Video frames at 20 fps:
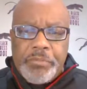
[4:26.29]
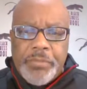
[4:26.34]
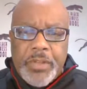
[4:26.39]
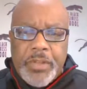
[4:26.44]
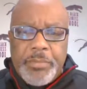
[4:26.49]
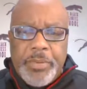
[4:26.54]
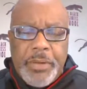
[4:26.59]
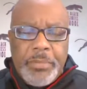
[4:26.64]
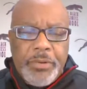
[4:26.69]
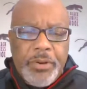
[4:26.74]

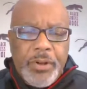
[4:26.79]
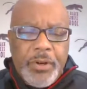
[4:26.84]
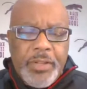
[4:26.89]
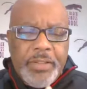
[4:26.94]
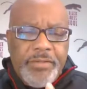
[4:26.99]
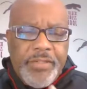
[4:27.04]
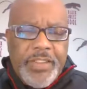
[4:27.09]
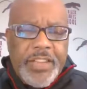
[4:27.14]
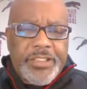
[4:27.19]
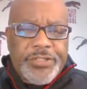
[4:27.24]

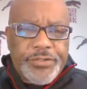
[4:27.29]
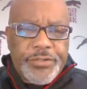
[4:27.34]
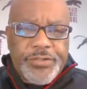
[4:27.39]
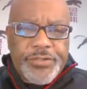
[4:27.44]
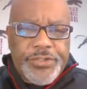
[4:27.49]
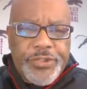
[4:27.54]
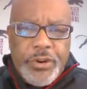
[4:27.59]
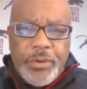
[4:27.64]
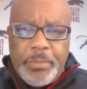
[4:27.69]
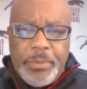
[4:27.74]

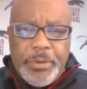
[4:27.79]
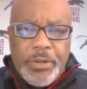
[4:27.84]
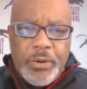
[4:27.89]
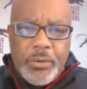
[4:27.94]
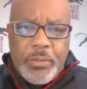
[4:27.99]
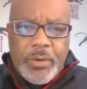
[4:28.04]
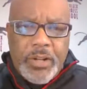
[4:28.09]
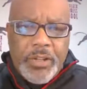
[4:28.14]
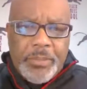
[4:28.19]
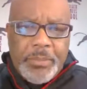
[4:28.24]
Investors don't
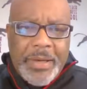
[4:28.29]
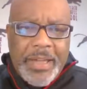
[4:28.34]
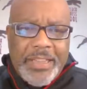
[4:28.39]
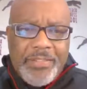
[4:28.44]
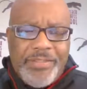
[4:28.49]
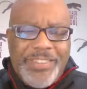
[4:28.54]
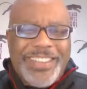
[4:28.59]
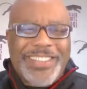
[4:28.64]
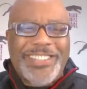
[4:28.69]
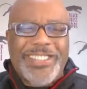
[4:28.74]
build wealth by
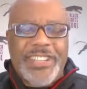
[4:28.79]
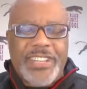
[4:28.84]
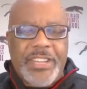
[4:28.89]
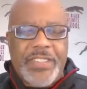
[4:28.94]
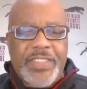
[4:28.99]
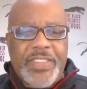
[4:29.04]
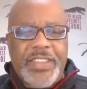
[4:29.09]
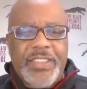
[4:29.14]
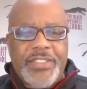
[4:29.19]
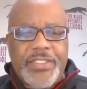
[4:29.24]
investing
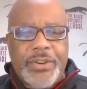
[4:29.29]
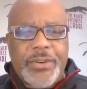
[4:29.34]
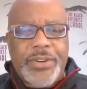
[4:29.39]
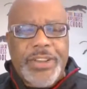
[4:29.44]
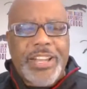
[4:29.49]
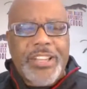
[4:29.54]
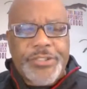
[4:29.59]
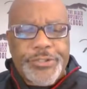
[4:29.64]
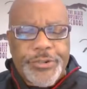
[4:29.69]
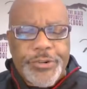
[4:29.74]
in things that are
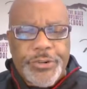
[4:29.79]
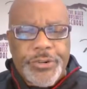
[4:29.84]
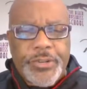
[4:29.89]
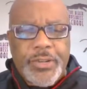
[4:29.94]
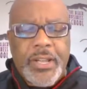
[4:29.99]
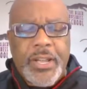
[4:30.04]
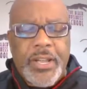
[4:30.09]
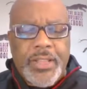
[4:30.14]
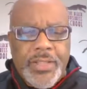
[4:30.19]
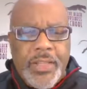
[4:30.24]
not
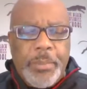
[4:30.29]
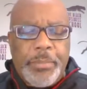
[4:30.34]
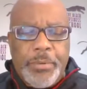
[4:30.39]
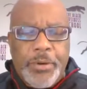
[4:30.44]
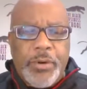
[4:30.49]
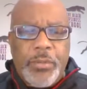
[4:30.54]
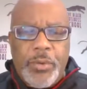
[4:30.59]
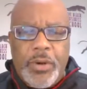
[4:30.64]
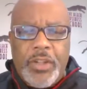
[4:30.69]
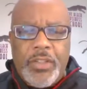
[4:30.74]
certain. They
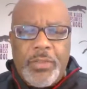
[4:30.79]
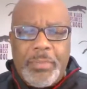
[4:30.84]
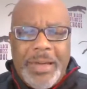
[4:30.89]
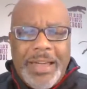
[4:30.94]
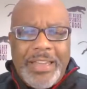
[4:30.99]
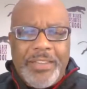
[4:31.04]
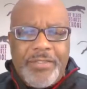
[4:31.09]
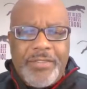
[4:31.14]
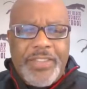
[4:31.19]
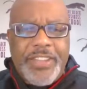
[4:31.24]
build wealth
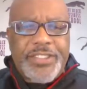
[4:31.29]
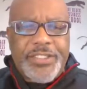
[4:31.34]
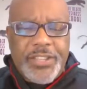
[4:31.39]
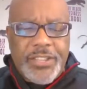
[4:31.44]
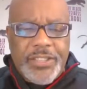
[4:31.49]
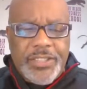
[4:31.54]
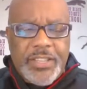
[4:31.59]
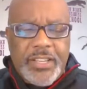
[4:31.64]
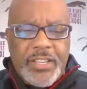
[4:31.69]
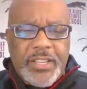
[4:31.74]
by
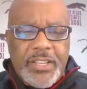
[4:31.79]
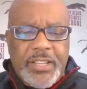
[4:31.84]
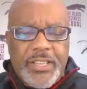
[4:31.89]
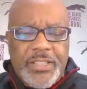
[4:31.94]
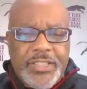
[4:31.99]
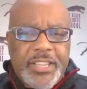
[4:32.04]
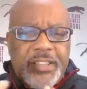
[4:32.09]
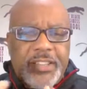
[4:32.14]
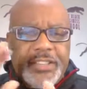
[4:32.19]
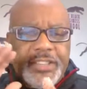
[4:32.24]
investing
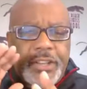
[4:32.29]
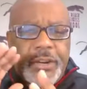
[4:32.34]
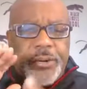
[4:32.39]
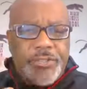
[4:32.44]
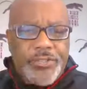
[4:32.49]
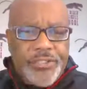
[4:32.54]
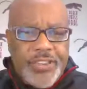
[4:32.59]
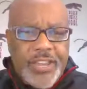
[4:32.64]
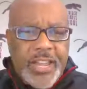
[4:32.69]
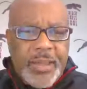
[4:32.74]
in things that are
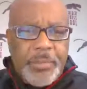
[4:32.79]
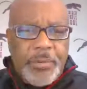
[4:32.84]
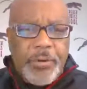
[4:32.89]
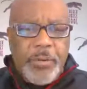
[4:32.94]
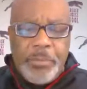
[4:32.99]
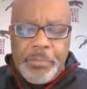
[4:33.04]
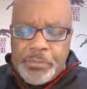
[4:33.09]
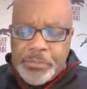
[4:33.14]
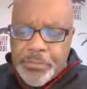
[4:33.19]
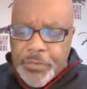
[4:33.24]

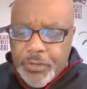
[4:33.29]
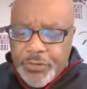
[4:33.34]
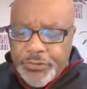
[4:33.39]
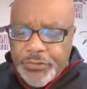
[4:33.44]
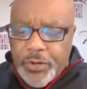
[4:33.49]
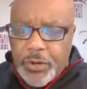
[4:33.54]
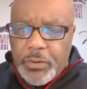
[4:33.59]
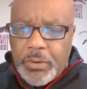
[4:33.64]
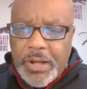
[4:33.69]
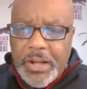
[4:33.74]
stable.
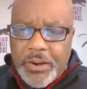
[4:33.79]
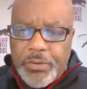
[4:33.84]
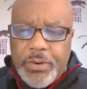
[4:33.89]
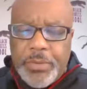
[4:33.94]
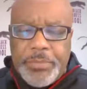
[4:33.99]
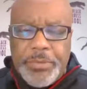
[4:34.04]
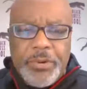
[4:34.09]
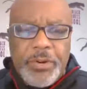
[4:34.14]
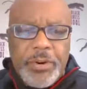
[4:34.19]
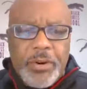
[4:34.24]
So
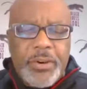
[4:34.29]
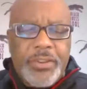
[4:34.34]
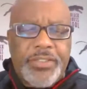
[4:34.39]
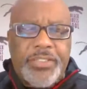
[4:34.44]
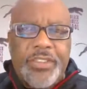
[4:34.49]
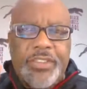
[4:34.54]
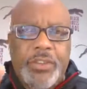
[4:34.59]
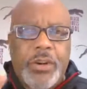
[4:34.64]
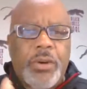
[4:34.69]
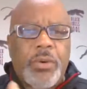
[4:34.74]

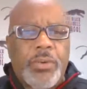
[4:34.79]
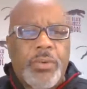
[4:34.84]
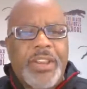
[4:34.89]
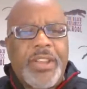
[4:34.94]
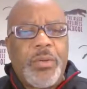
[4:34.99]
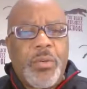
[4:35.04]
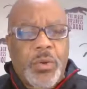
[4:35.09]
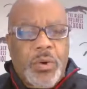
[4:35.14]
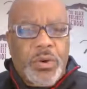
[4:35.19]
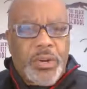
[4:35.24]
cryptocurrency is
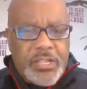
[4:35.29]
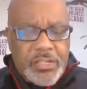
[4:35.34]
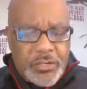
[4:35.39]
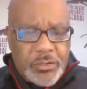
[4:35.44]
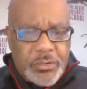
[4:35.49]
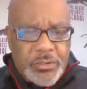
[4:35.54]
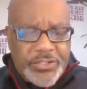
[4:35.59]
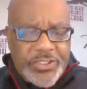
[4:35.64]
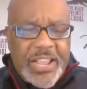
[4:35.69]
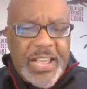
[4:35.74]
already working
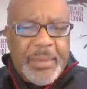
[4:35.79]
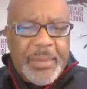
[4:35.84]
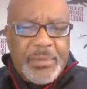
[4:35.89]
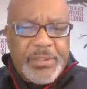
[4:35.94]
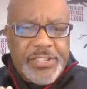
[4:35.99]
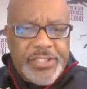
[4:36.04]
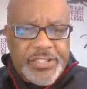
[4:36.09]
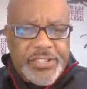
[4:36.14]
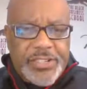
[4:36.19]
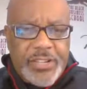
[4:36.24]
to
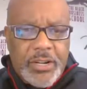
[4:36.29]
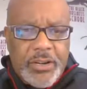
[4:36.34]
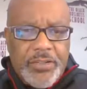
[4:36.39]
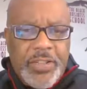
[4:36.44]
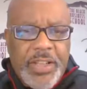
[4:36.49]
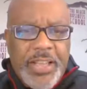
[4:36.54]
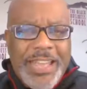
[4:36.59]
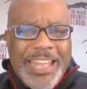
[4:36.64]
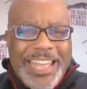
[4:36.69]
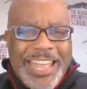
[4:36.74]
establish itself
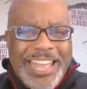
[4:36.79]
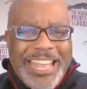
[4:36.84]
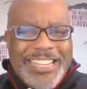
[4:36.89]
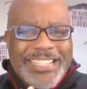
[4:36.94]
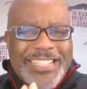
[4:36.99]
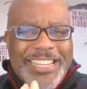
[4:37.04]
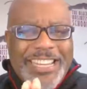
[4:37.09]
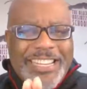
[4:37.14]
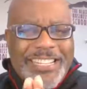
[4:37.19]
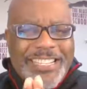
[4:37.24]

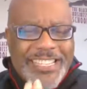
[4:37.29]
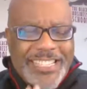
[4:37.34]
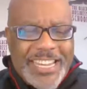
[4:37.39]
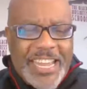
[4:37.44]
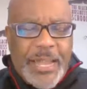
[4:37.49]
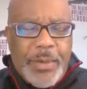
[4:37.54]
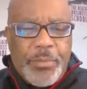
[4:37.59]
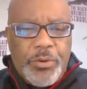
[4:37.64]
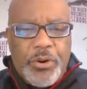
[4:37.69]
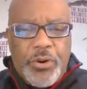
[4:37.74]
as a
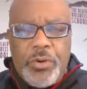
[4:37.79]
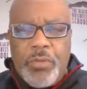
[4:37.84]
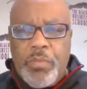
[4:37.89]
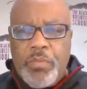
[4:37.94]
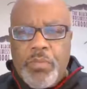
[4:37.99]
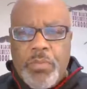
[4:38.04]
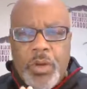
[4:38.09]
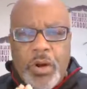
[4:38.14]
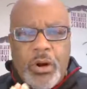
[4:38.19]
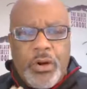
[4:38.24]
stable
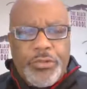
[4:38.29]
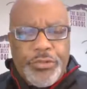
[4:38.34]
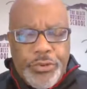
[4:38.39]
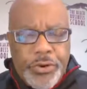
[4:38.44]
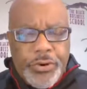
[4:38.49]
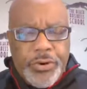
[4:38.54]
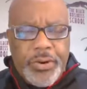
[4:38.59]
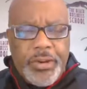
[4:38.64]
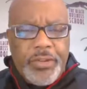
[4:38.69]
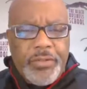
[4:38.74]

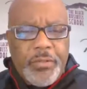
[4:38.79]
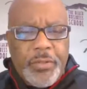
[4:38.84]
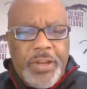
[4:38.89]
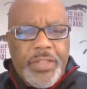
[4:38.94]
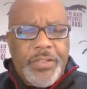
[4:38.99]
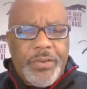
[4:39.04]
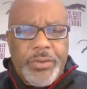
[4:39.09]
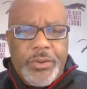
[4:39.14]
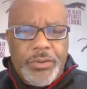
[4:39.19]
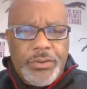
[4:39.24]
alternative,
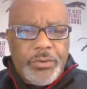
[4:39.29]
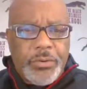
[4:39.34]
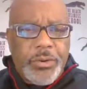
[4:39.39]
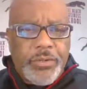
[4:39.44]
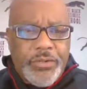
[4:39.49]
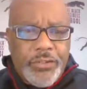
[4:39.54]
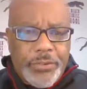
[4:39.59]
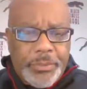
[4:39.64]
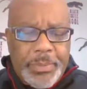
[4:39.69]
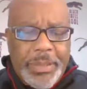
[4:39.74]
whether you're doing
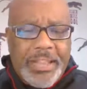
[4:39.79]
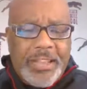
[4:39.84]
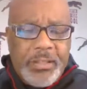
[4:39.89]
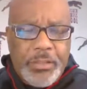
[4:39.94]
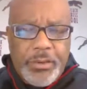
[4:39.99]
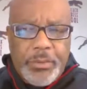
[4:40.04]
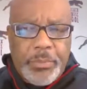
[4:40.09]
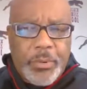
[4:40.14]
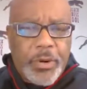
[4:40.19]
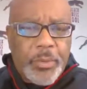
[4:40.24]
it for
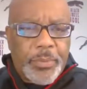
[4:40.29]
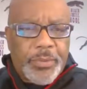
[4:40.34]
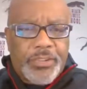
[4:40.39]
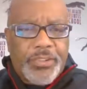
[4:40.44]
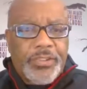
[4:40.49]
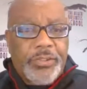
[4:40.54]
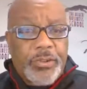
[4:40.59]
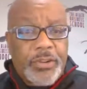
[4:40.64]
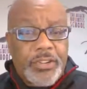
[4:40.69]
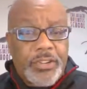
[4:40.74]
speculative
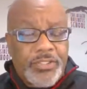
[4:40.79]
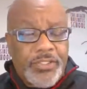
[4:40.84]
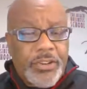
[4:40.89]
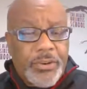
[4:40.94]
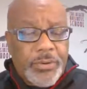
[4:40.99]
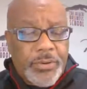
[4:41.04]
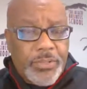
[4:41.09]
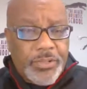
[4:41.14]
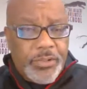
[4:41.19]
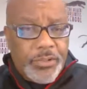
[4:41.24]
purposes or
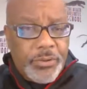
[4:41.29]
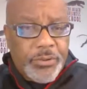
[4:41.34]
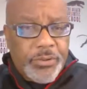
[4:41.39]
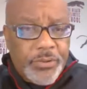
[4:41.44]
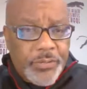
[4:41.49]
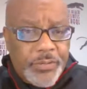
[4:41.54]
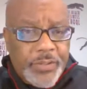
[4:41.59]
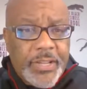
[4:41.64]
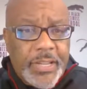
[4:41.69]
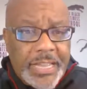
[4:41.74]
considering the use
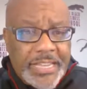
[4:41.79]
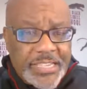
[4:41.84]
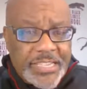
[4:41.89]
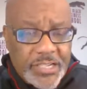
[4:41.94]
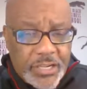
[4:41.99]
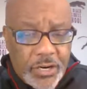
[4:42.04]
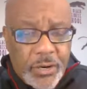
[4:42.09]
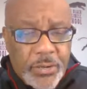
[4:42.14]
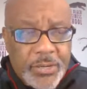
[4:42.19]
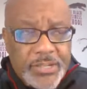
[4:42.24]
of it as a
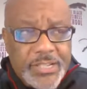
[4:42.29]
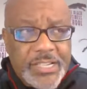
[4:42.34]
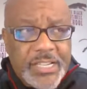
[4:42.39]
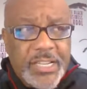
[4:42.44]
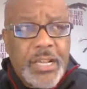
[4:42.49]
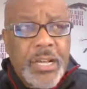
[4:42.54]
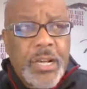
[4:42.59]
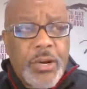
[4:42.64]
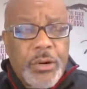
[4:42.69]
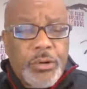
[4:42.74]

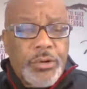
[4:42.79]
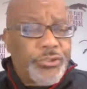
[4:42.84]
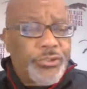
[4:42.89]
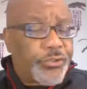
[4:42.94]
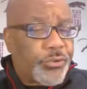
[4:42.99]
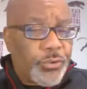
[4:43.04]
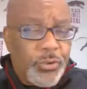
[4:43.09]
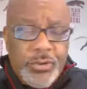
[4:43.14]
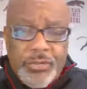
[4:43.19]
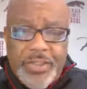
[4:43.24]
currency or
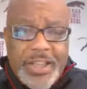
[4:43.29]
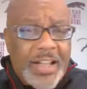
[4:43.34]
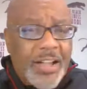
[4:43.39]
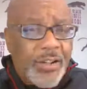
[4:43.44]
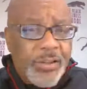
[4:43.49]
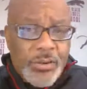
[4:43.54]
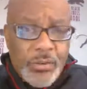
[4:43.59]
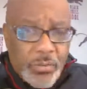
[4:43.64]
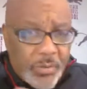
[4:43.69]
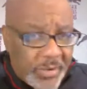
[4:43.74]
store
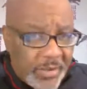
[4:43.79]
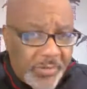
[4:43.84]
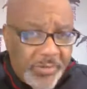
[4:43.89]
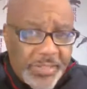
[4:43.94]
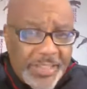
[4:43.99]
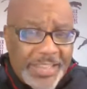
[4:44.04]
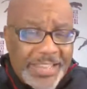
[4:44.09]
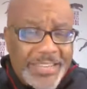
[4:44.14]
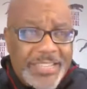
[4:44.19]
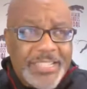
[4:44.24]
value, whatever
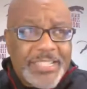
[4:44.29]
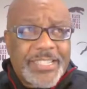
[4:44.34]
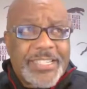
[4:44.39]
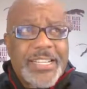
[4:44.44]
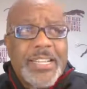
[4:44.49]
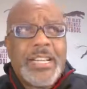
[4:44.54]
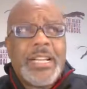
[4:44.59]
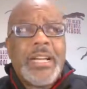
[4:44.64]
that is.